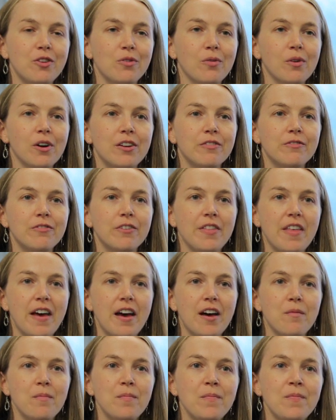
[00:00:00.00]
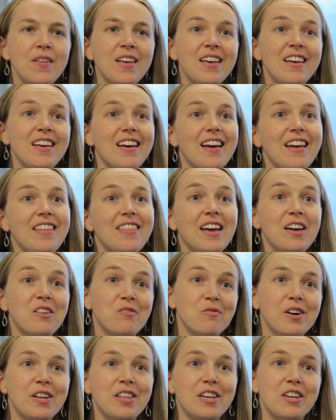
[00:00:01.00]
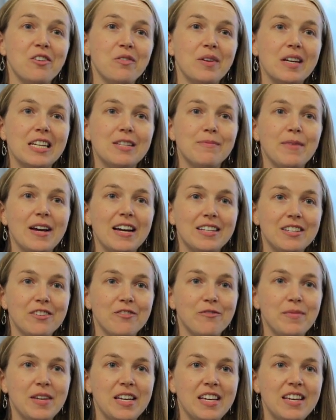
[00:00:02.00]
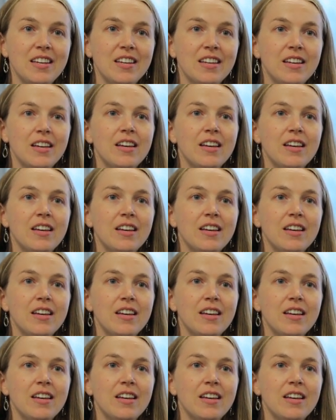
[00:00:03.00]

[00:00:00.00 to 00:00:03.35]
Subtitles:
you want for them, and then what do you expect of me,